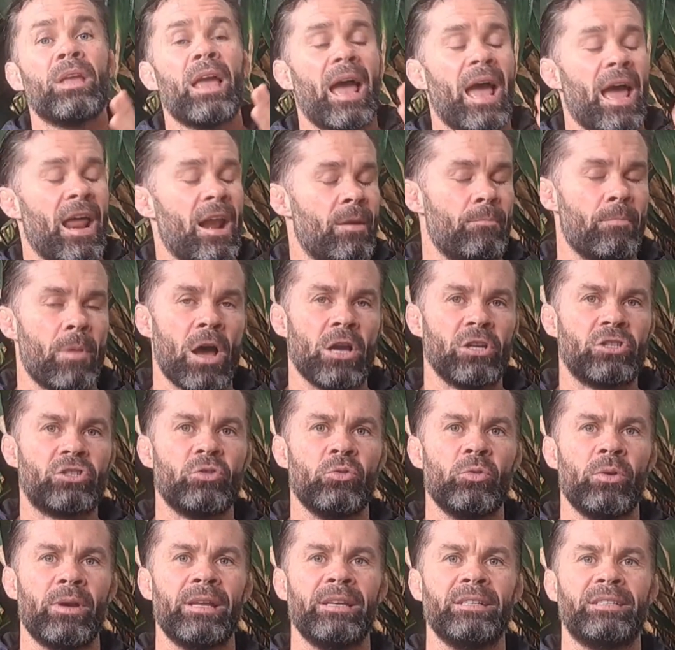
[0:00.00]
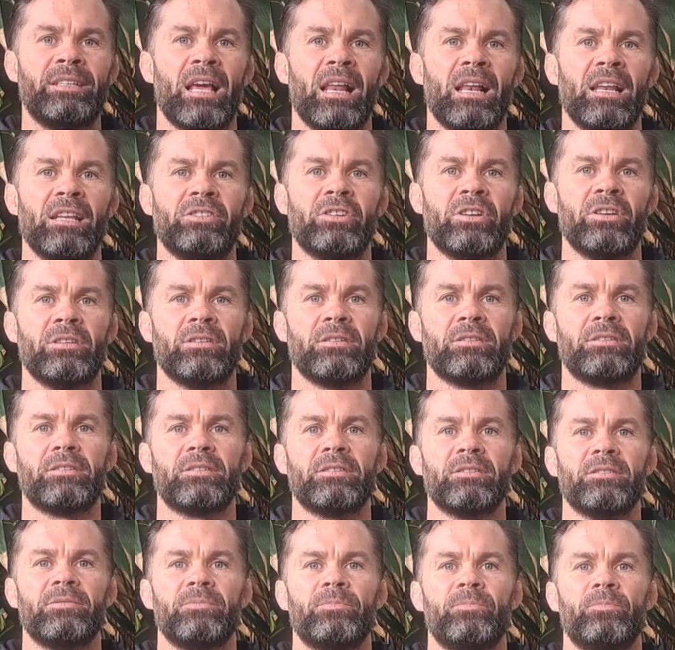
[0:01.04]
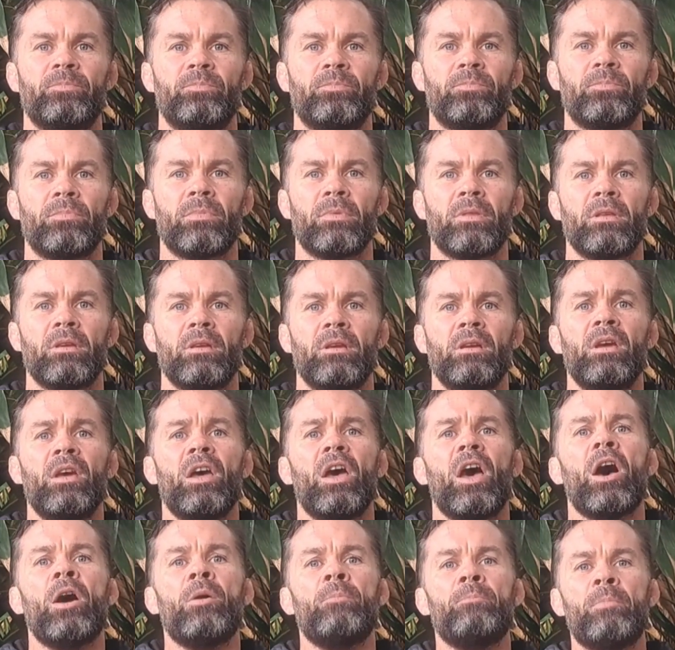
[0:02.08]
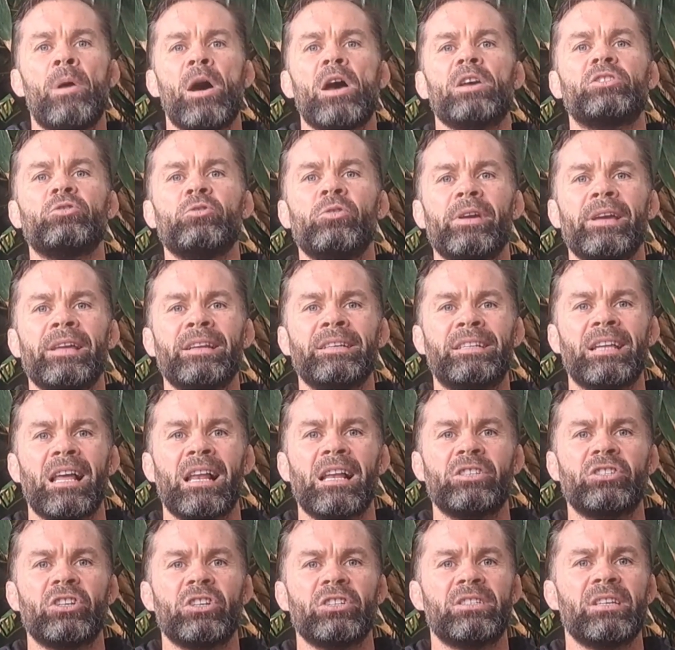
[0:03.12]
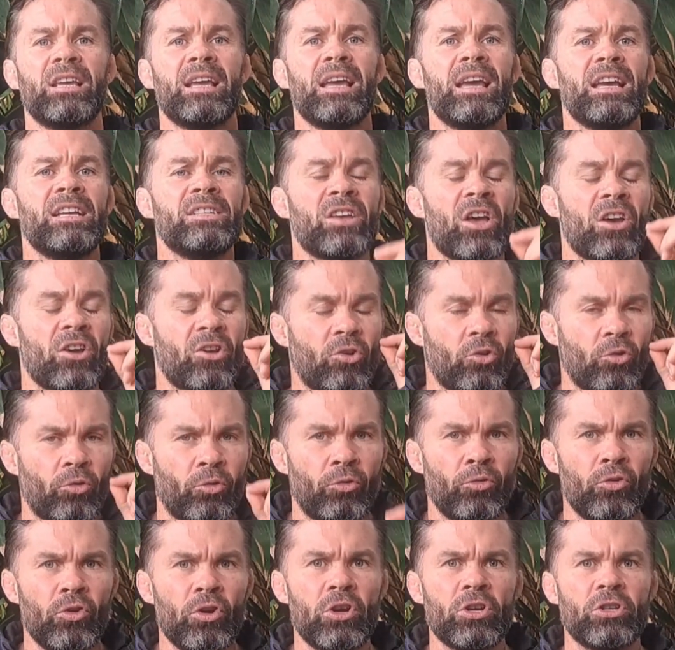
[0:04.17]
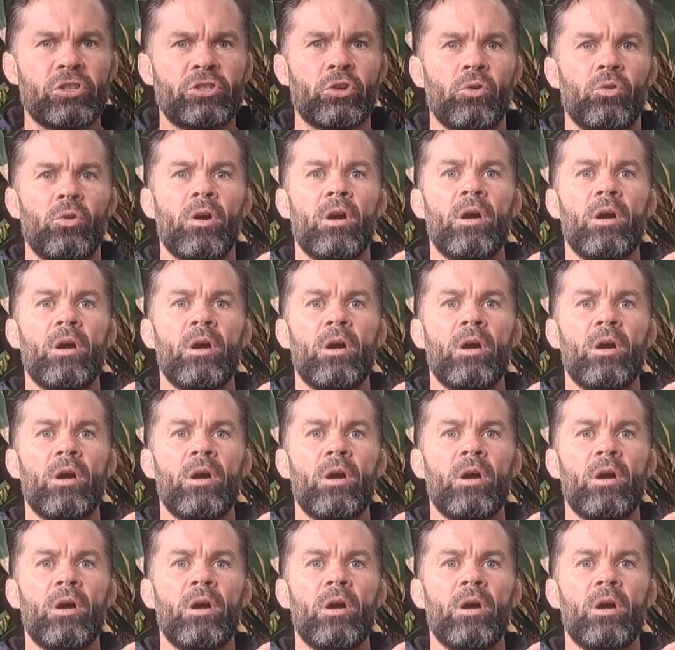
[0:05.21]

and emotional intelligence. Emotional intelligence is a crucial